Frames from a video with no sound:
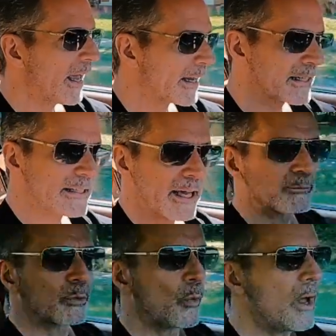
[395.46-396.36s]

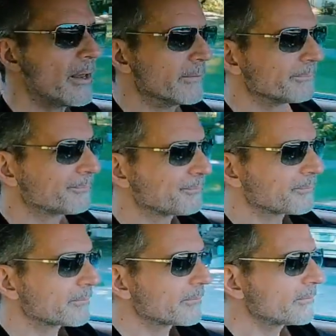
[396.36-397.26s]
except one.
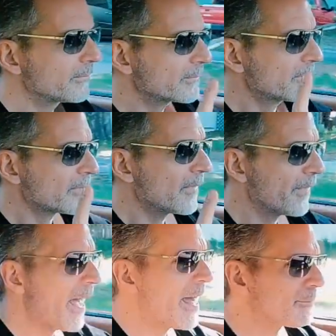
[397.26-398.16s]

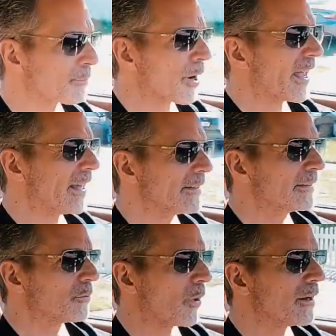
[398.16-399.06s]
That
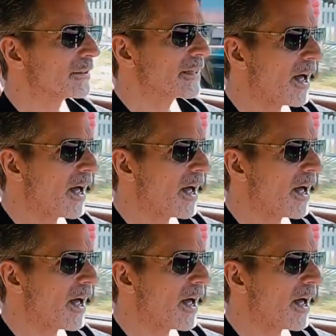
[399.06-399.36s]
brand was